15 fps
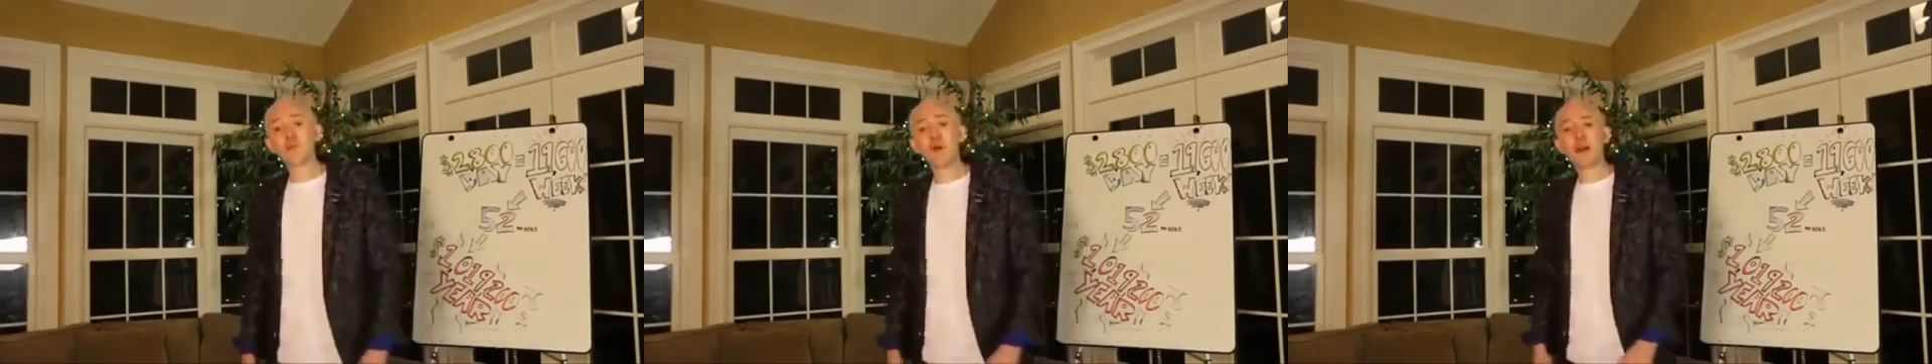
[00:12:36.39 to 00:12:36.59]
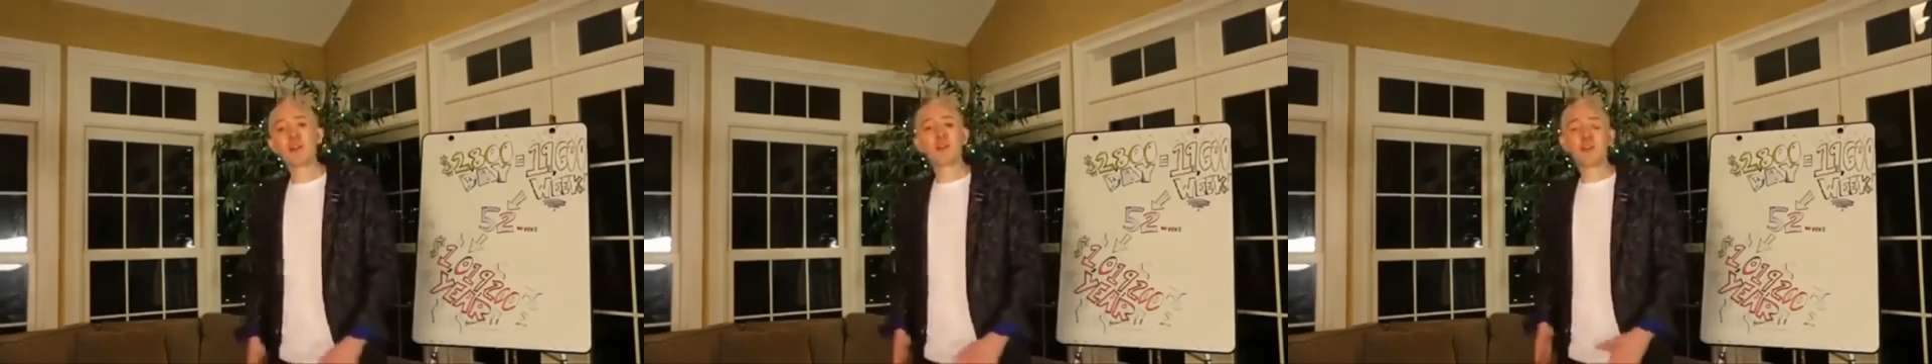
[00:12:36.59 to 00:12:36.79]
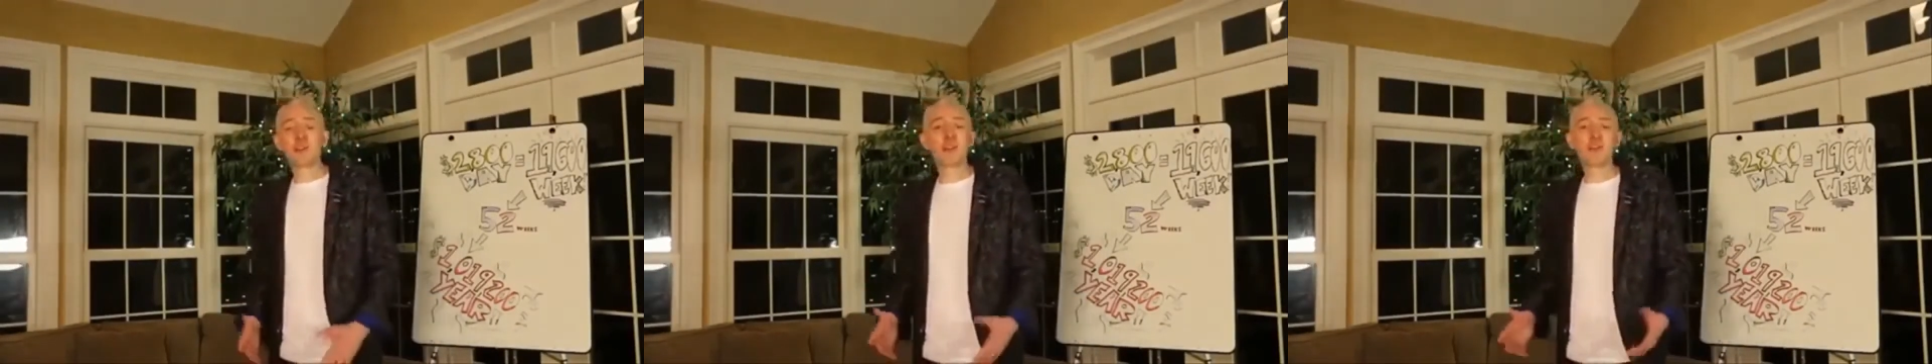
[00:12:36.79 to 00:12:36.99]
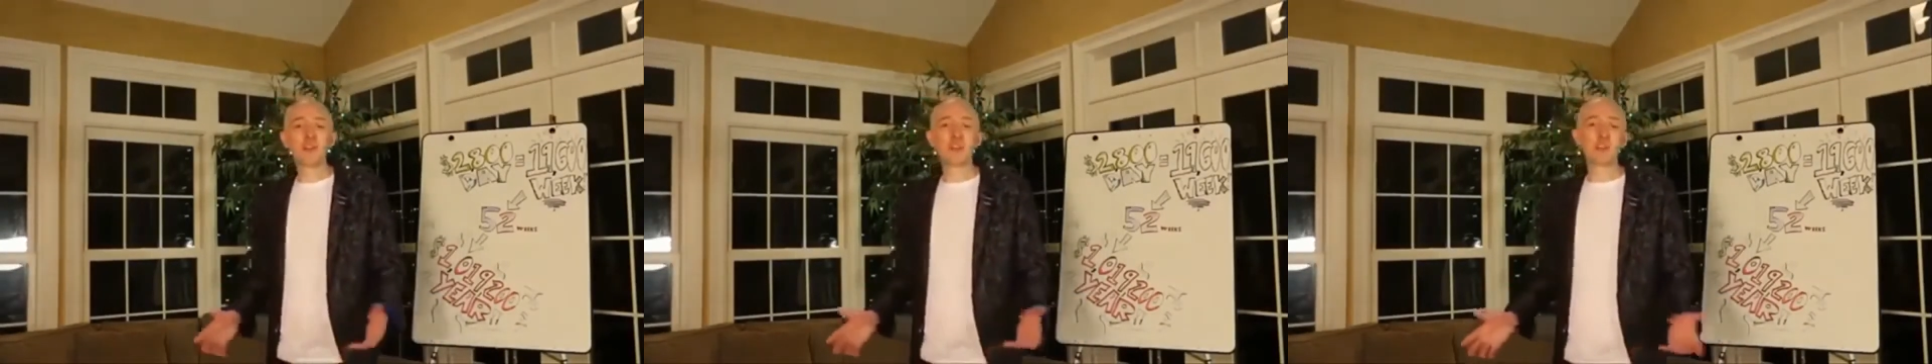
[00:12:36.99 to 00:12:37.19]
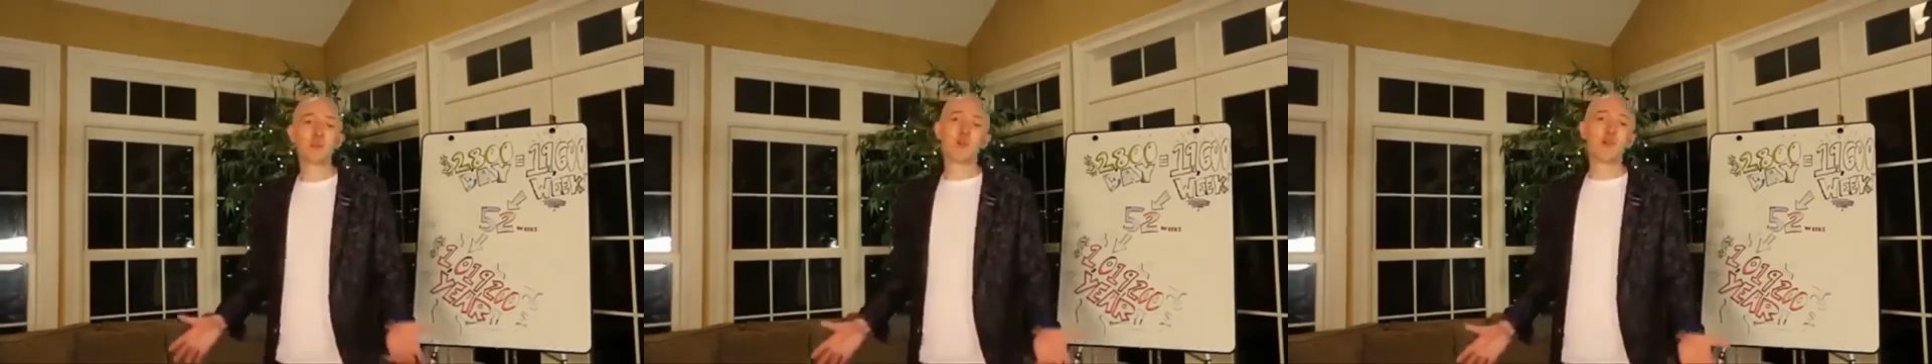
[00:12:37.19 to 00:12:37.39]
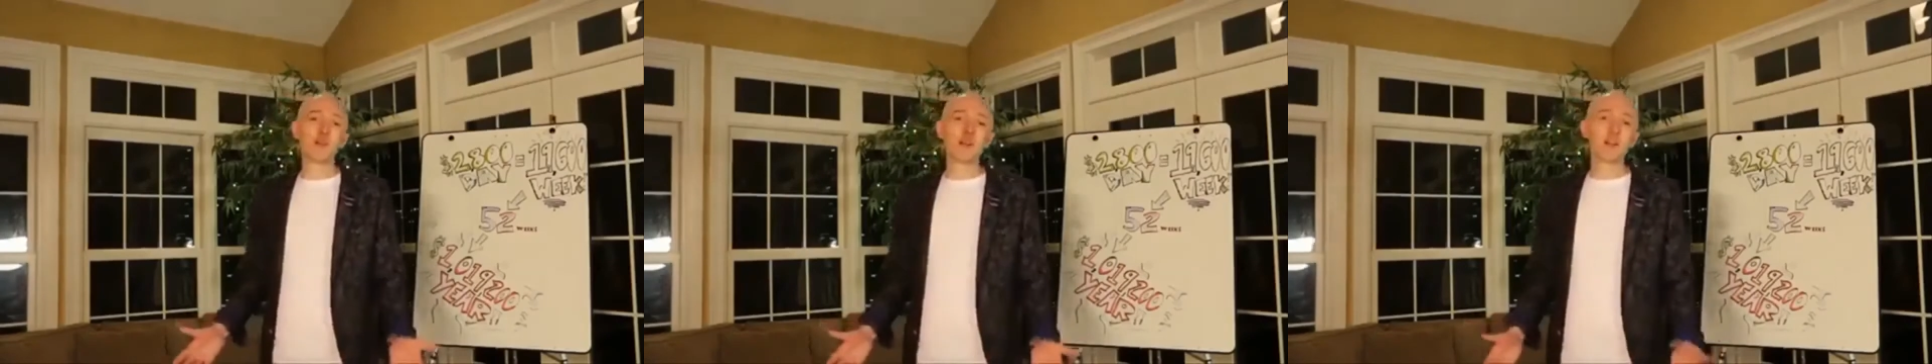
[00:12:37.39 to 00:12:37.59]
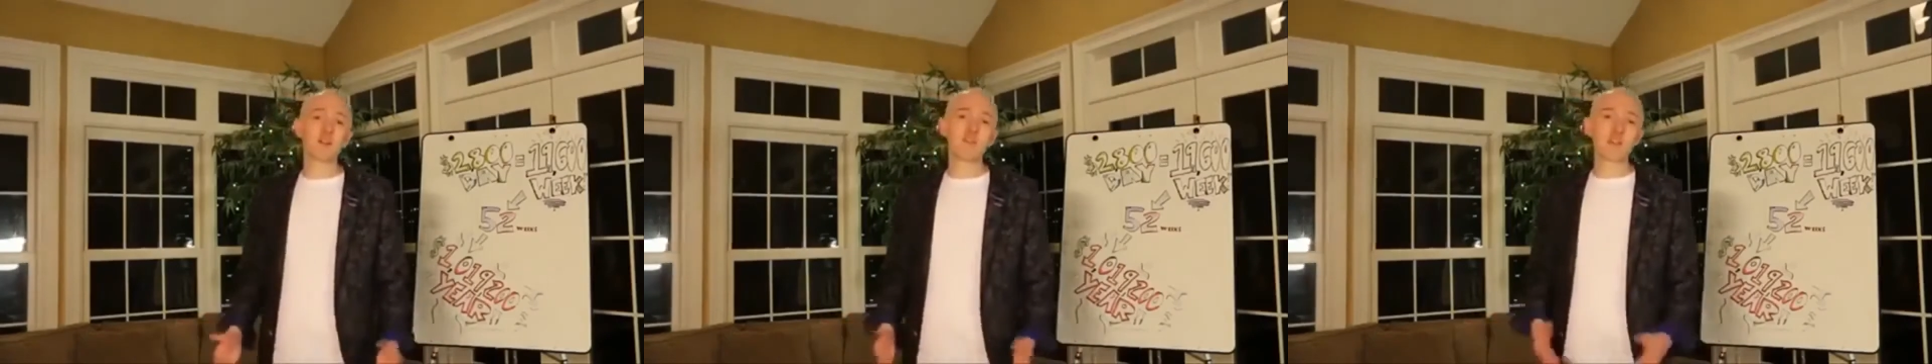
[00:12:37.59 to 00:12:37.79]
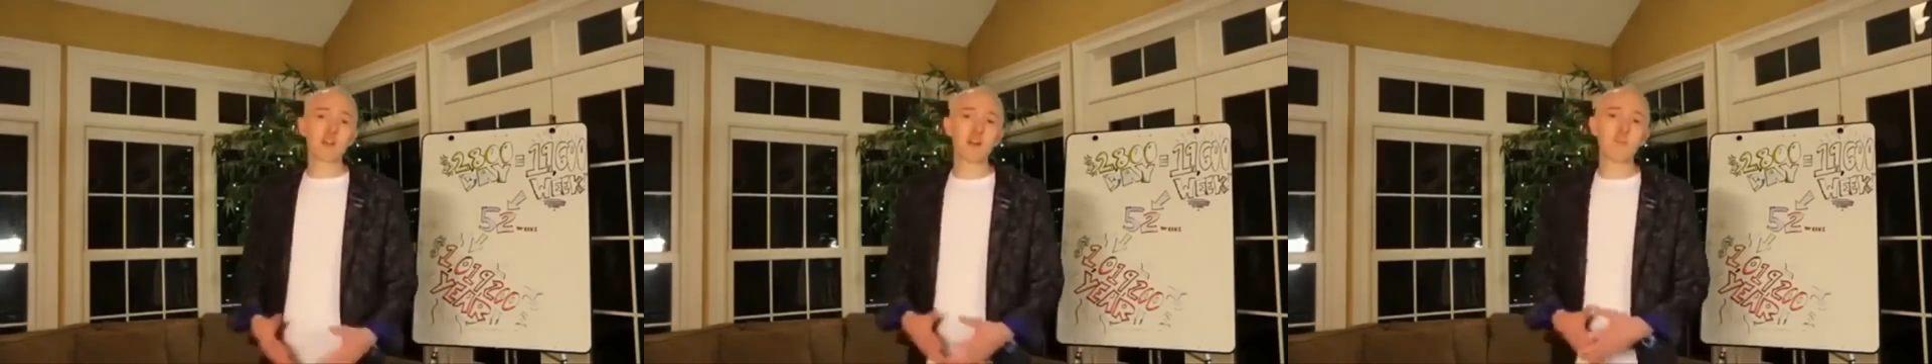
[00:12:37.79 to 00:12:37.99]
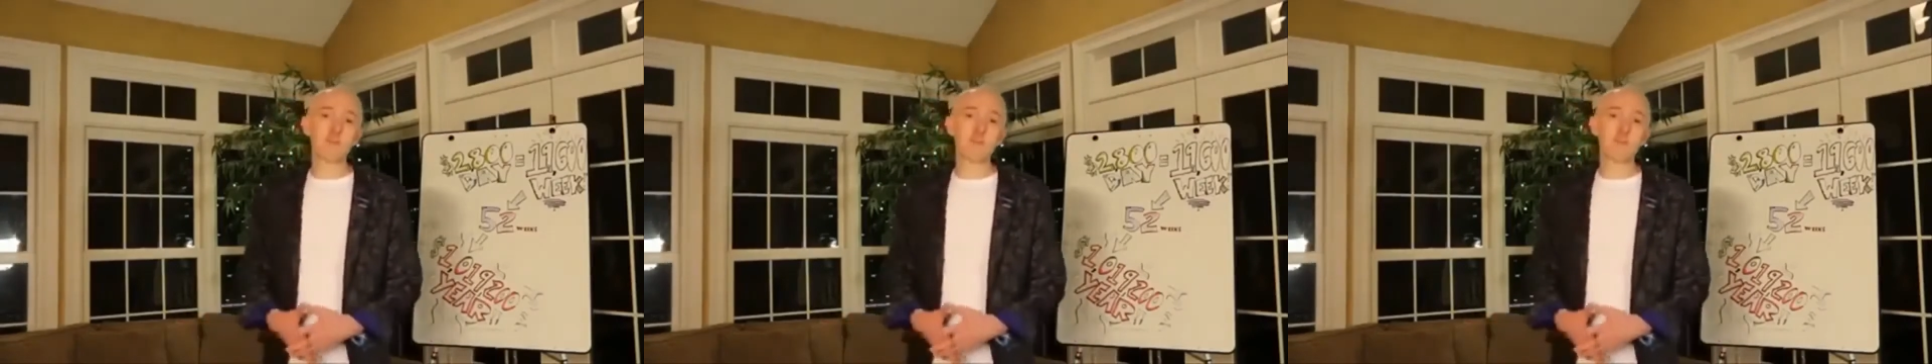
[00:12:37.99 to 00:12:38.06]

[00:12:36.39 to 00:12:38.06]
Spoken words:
is by looking at the URL of the